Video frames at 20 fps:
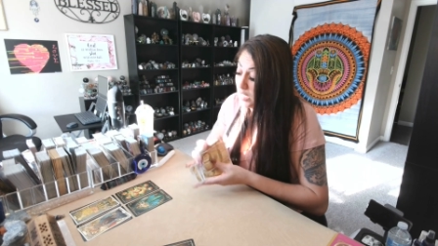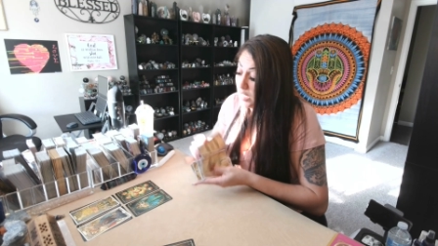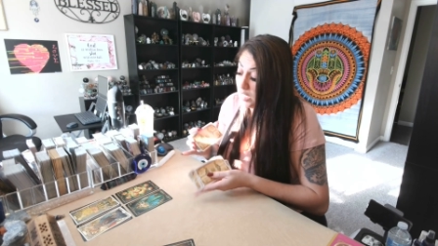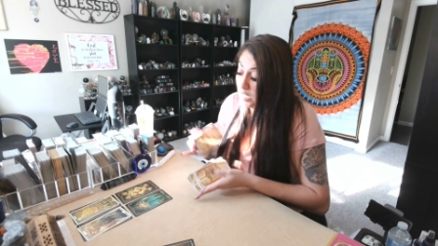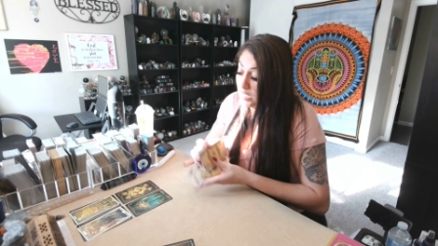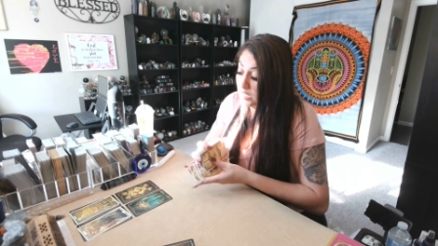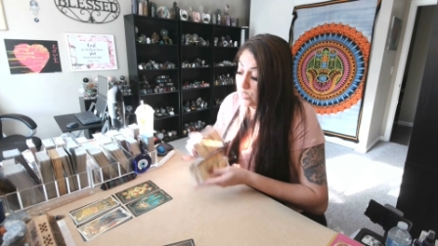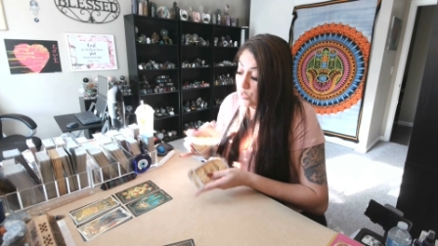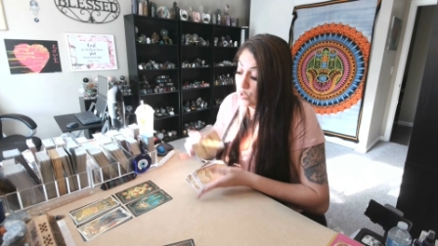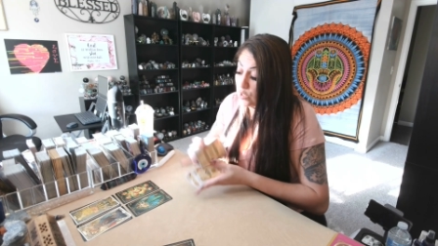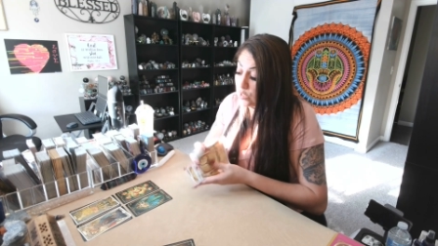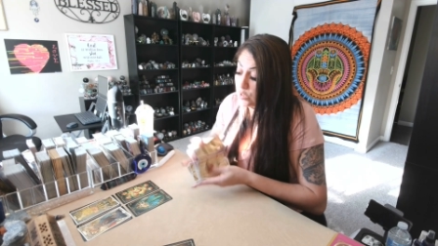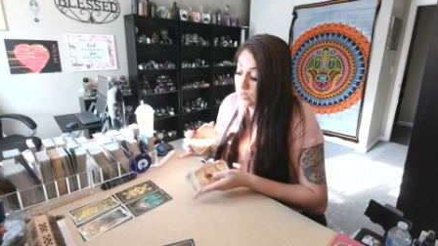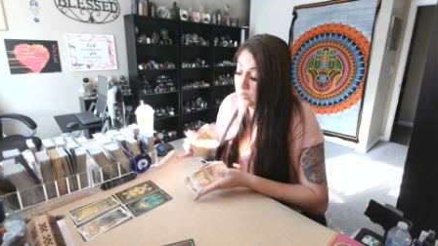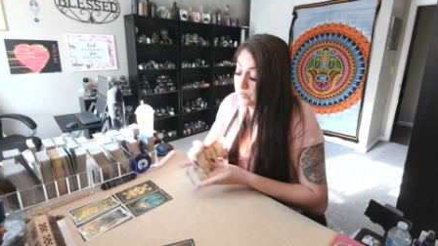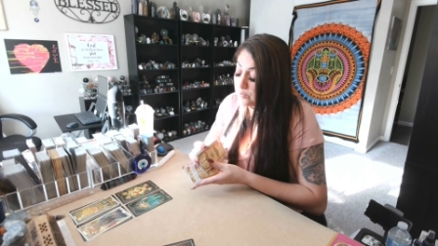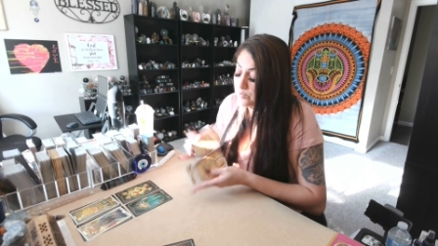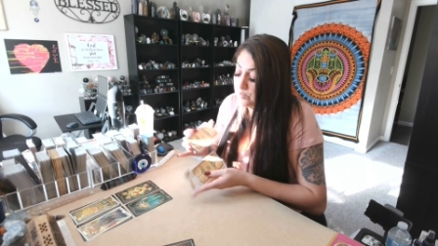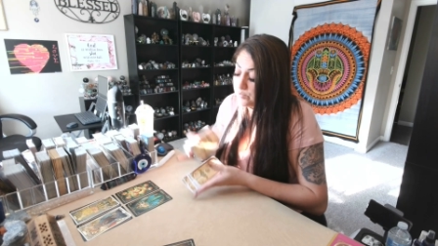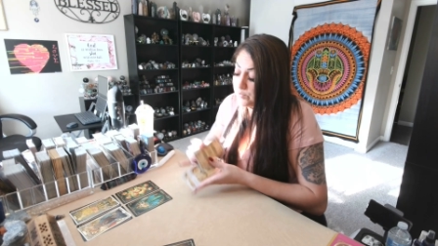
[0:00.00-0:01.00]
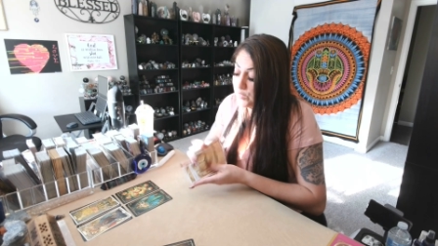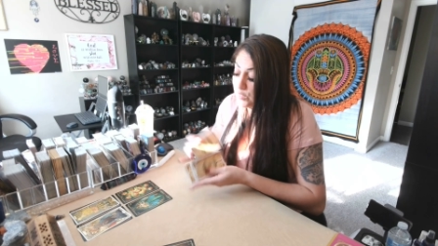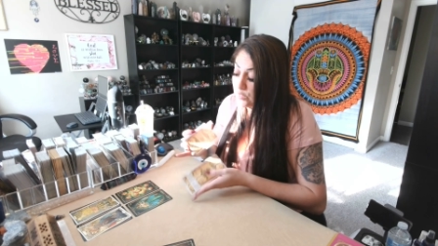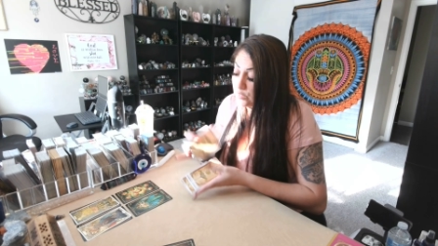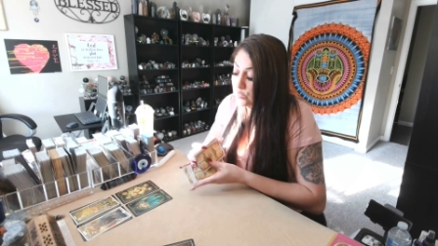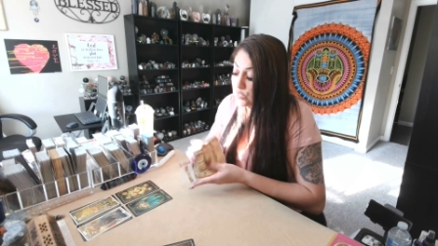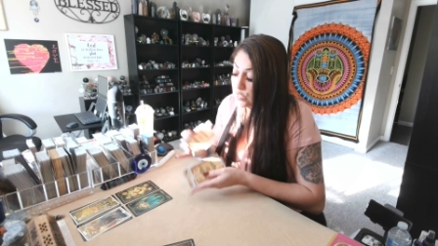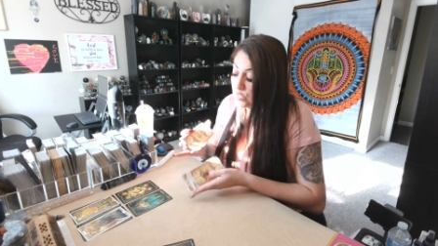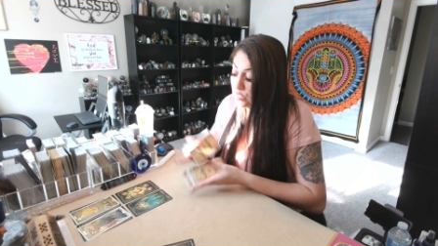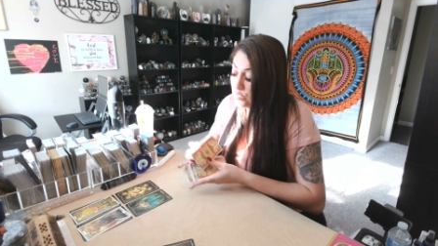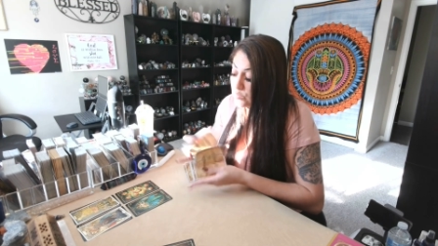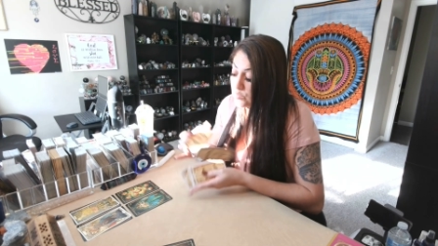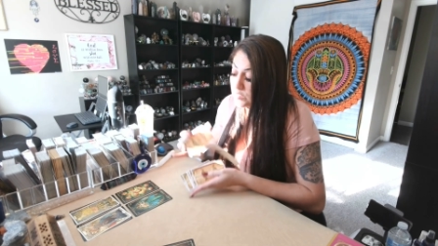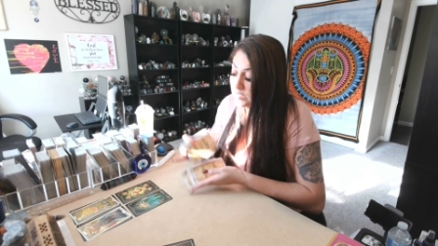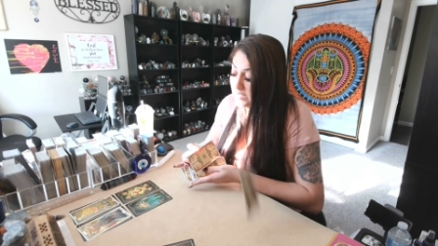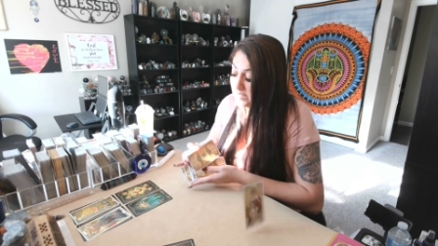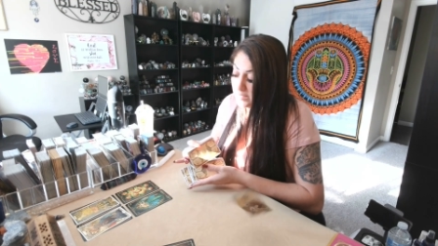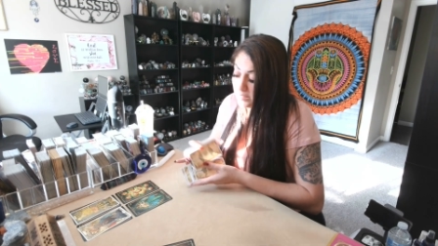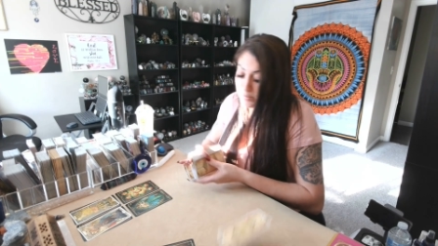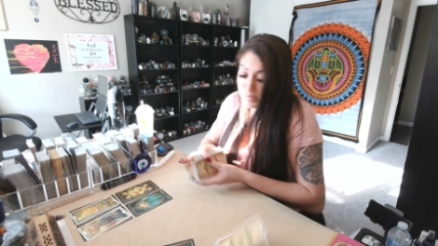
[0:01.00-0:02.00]
You're you're you're
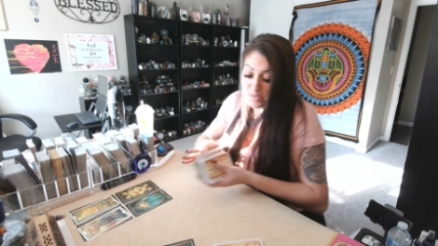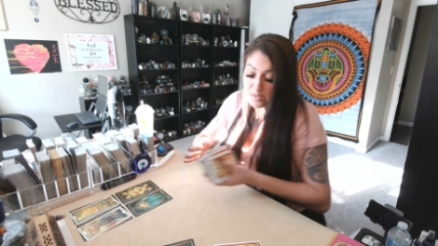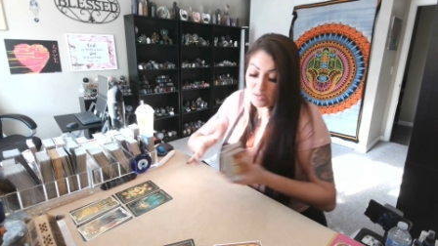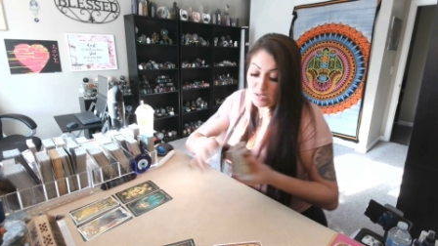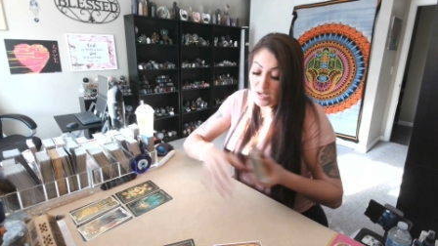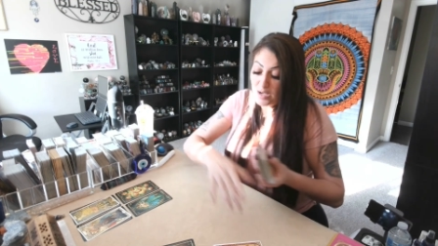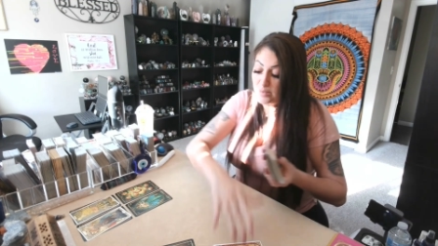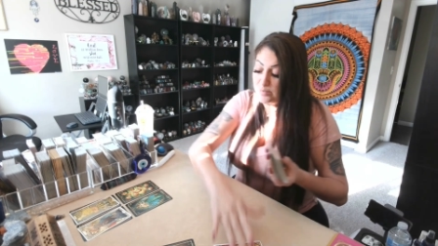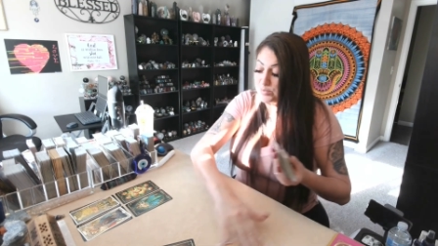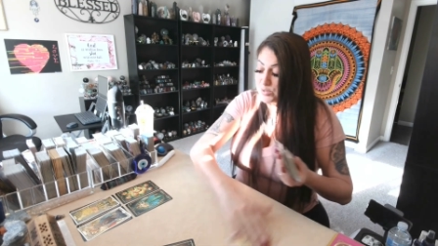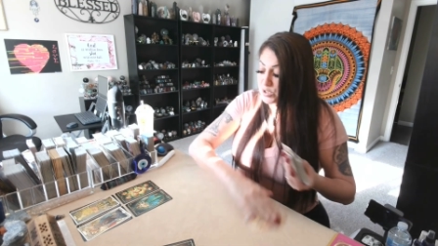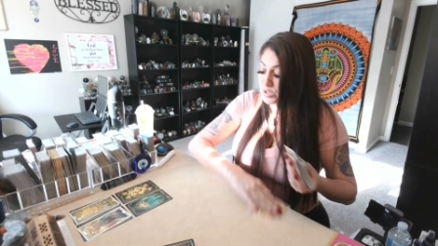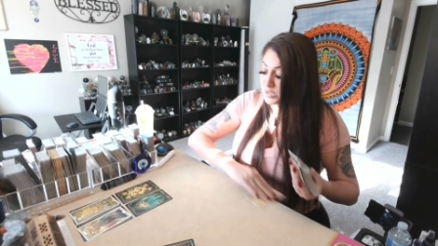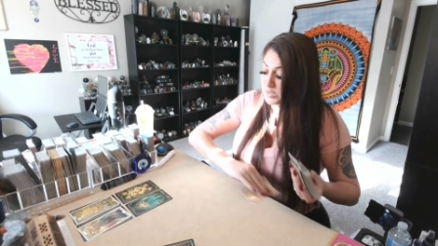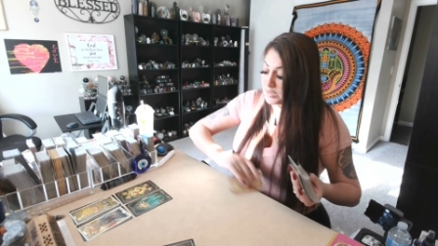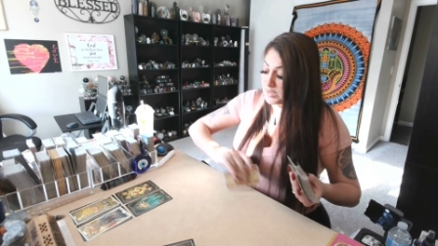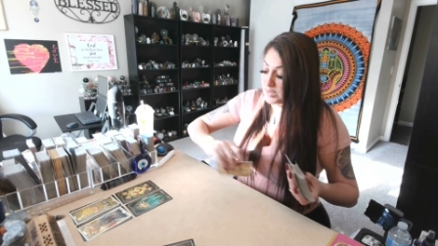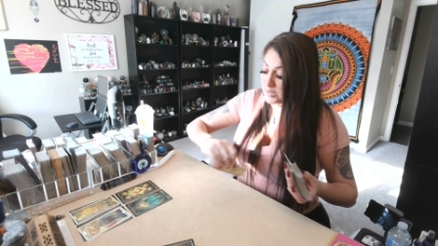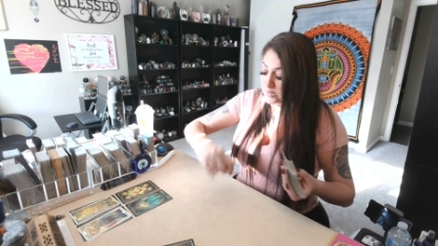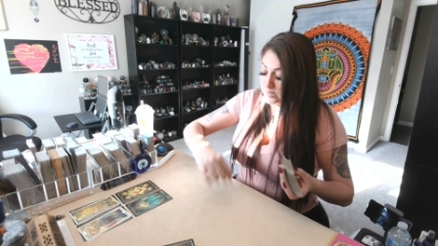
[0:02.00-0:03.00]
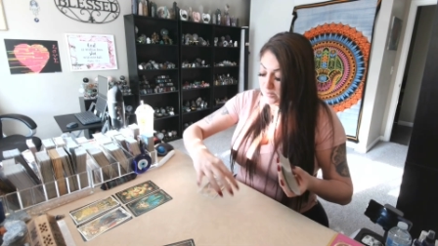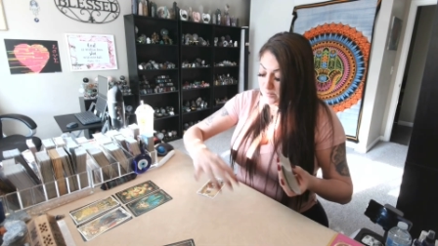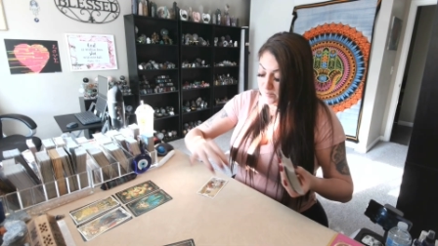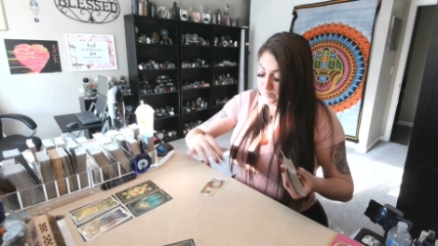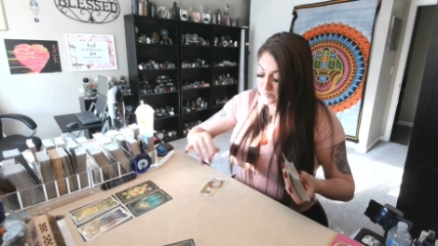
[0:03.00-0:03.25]
choosing the better option here.